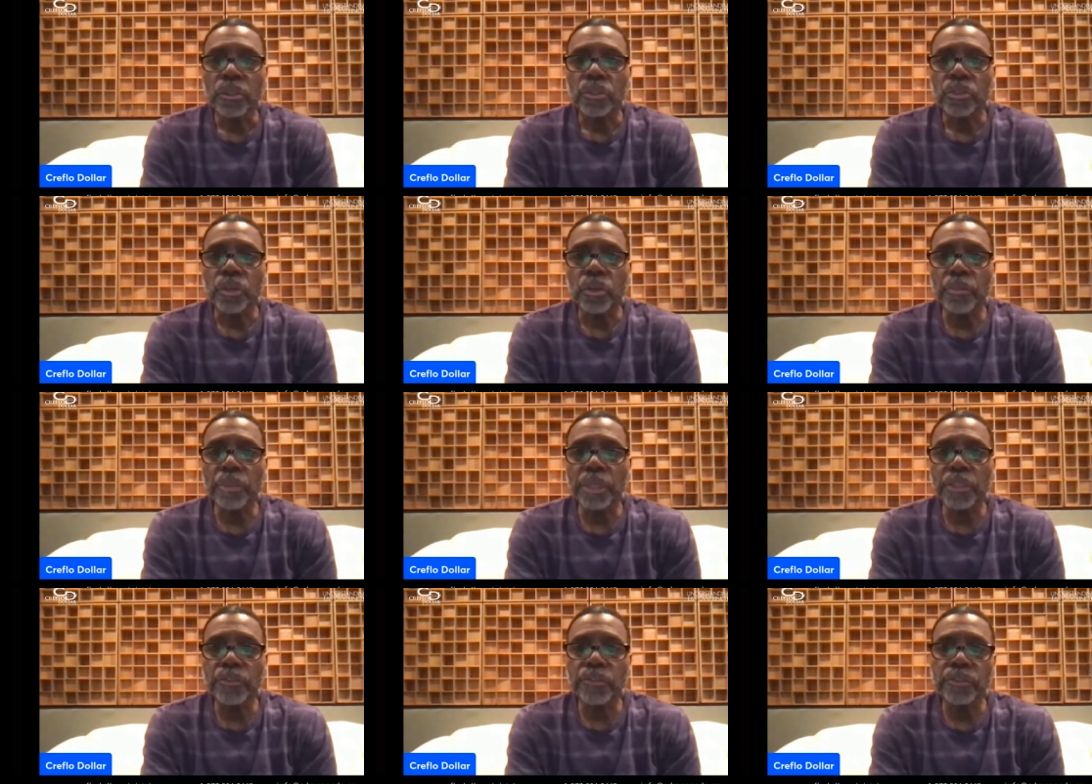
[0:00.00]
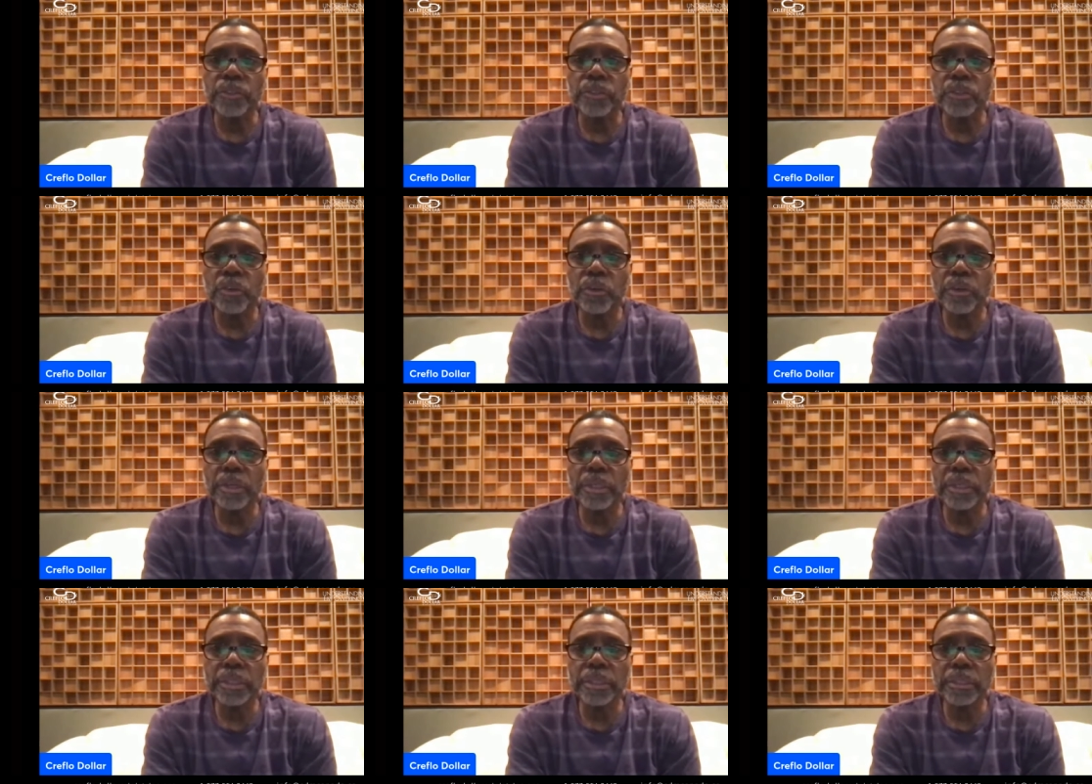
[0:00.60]
so much for
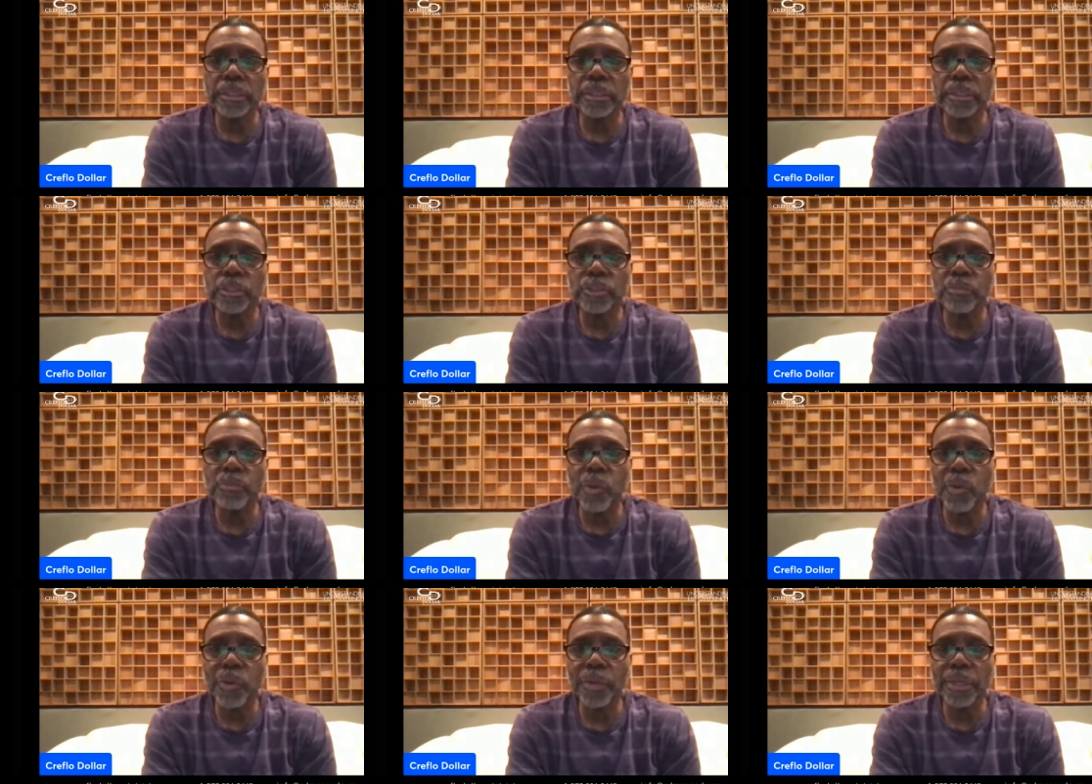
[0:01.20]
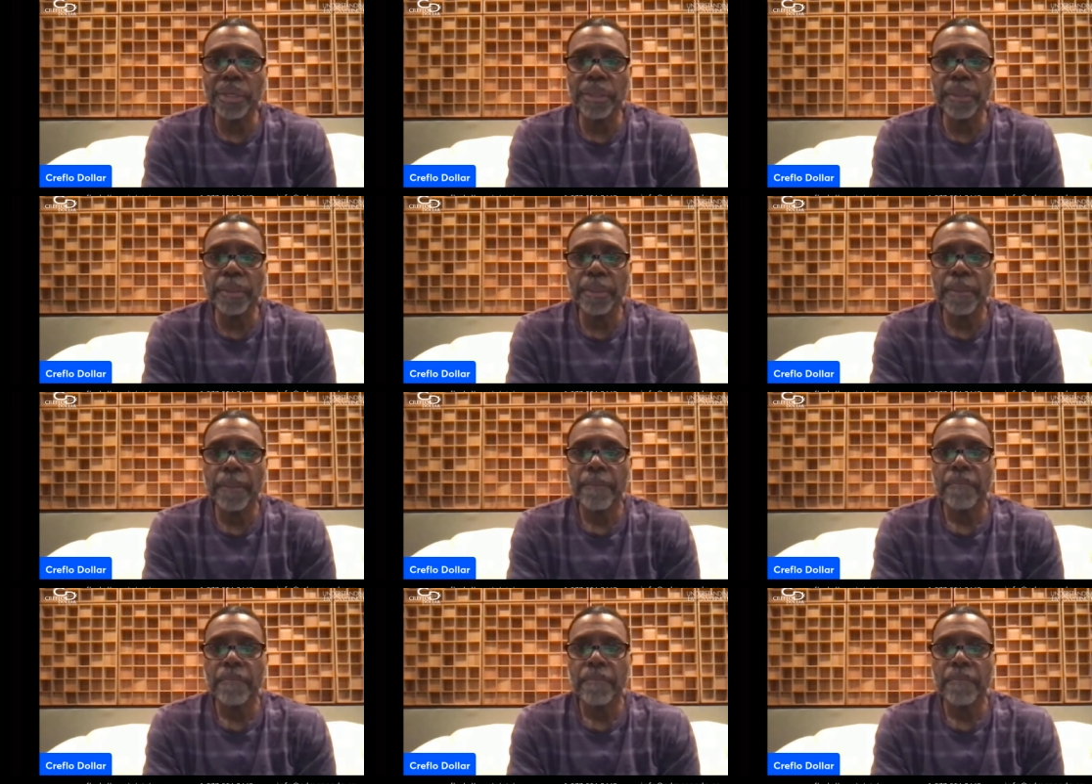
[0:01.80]
joining us this morning.